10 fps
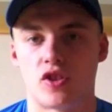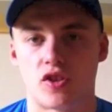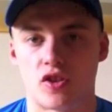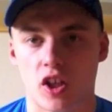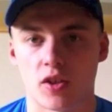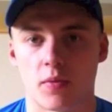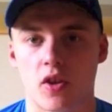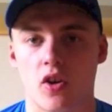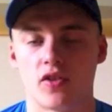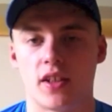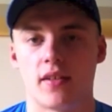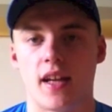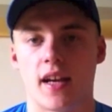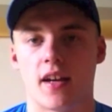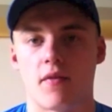just because they're
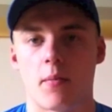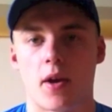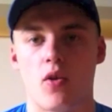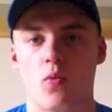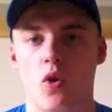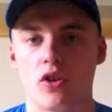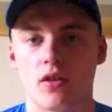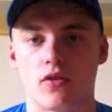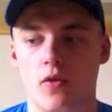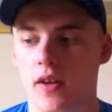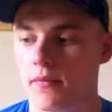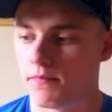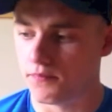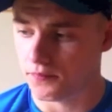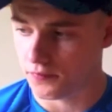negative about what you're doing.
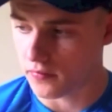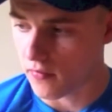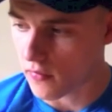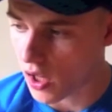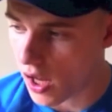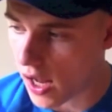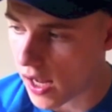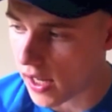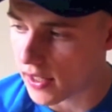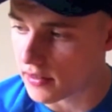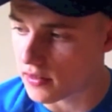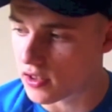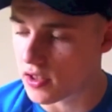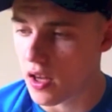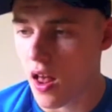And
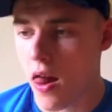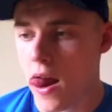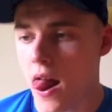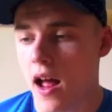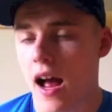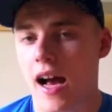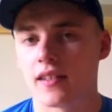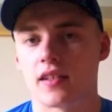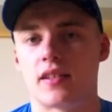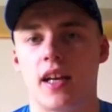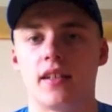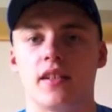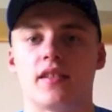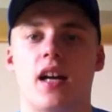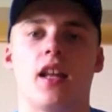as I said at
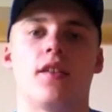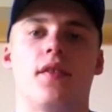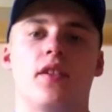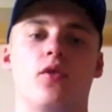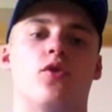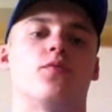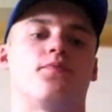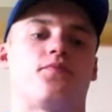the start of the video,